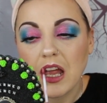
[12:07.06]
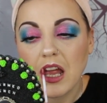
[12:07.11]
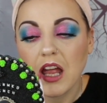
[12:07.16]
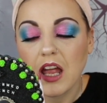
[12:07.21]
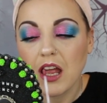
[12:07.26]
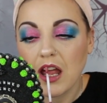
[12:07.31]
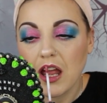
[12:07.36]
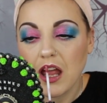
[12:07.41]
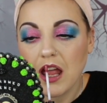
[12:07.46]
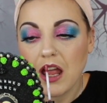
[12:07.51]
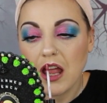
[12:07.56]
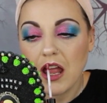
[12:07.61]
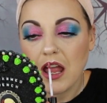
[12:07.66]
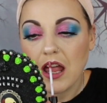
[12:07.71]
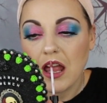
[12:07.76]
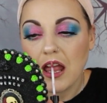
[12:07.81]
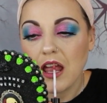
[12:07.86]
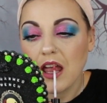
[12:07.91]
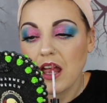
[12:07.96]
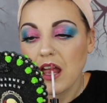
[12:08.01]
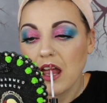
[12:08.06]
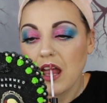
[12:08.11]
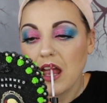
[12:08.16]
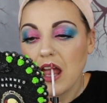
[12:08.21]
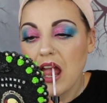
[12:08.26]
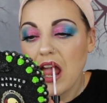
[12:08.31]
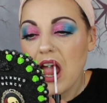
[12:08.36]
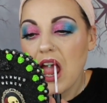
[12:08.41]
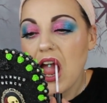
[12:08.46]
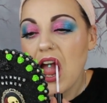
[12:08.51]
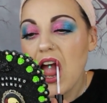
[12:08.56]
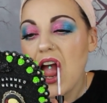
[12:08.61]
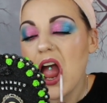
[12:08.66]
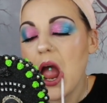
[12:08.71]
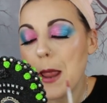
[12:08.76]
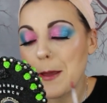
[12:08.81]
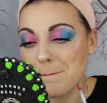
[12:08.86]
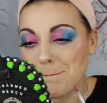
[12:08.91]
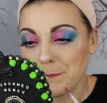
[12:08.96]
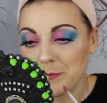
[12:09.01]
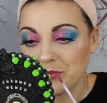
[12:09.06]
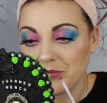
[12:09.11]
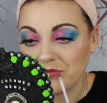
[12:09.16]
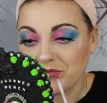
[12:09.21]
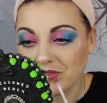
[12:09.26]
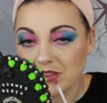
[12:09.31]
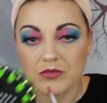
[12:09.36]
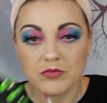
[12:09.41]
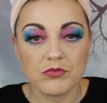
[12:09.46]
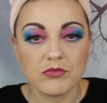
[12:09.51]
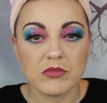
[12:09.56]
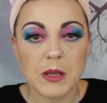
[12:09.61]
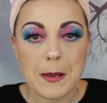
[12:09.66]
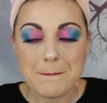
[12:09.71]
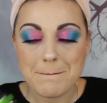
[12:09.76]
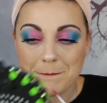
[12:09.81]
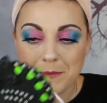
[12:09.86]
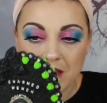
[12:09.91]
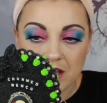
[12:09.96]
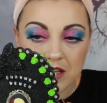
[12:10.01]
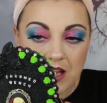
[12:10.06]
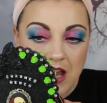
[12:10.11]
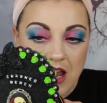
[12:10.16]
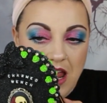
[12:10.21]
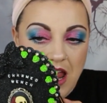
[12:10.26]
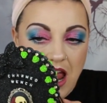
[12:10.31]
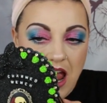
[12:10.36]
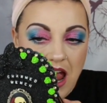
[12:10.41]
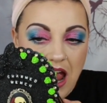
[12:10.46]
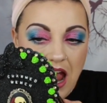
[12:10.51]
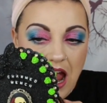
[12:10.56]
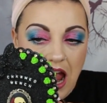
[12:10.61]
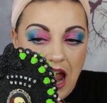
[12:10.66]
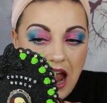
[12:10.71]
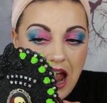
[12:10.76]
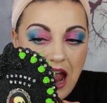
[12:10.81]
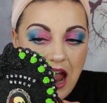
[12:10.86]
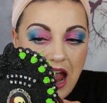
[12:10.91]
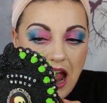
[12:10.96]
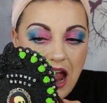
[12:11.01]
which is a beautiful shade, and it smells really nice, I have to say.